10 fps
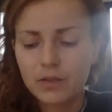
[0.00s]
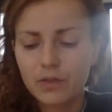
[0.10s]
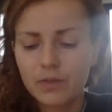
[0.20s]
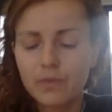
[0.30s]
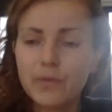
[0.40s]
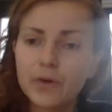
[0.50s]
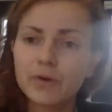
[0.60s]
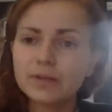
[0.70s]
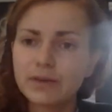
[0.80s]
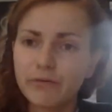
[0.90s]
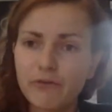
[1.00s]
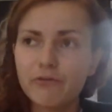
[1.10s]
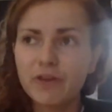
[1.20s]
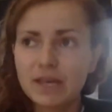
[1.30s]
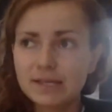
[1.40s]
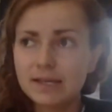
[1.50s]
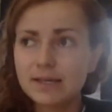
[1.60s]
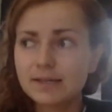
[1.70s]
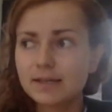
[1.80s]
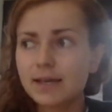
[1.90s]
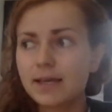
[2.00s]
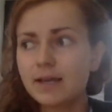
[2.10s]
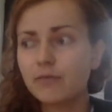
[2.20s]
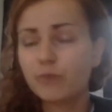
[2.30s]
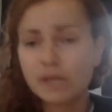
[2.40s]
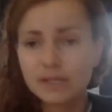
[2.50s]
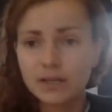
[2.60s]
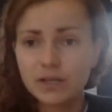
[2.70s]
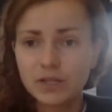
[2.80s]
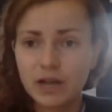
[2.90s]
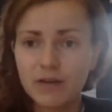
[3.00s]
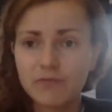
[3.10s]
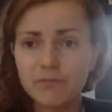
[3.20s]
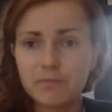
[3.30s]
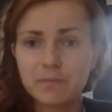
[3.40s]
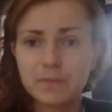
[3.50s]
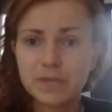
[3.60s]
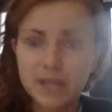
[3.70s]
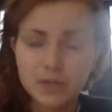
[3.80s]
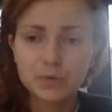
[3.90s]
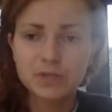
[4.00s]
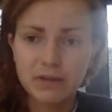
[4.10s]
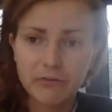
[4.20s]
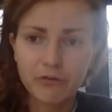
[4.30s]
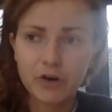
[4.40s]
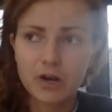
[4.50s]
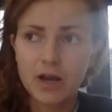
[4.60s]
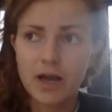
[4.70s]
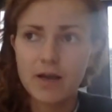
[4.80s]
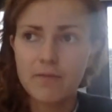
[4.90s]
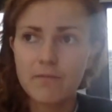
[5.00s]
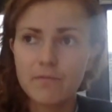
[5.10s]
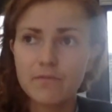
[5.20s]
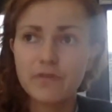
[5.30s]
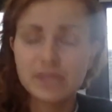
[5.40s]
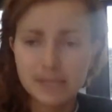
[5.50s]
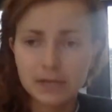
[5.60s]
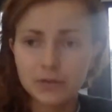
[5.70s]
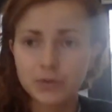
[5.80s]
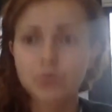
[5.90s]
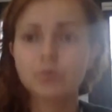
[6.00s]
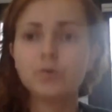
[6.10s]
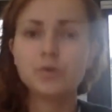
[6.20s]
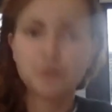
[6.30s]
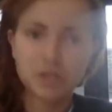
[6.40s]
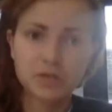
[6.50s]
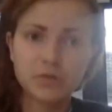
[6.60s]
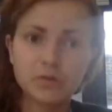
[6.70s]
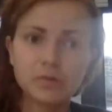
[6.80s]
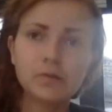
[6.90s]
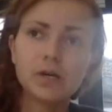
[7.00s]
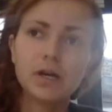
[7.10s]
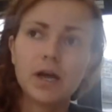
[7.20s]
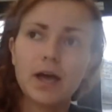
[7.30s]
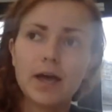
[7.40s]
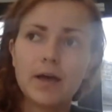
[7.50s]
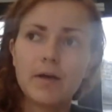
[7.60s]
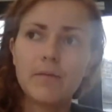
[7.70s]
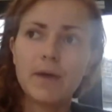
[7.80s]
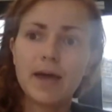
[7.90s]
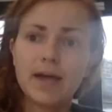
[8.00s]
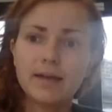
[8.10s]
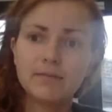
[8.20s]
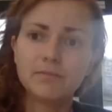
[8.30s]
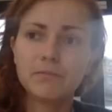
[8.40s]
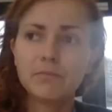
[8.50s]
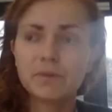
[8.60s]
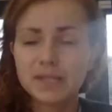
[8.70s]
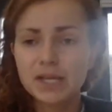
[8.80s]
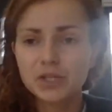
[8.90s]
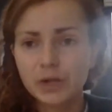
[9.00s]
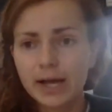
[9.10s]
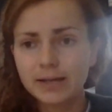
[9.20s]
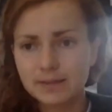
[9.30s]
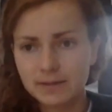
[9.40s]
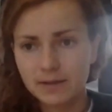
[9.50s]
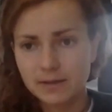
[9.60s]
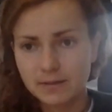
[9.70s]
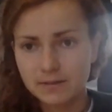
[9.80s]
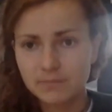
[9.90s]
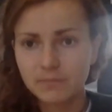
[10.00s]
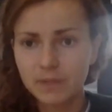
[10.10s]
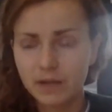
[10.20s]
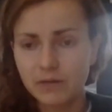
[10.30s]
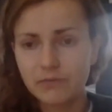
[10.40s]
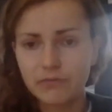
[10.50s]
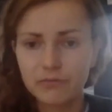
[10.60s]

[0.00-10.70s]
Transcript: the different phases in research have potential different physiological, nutritional, and potential exercise kind of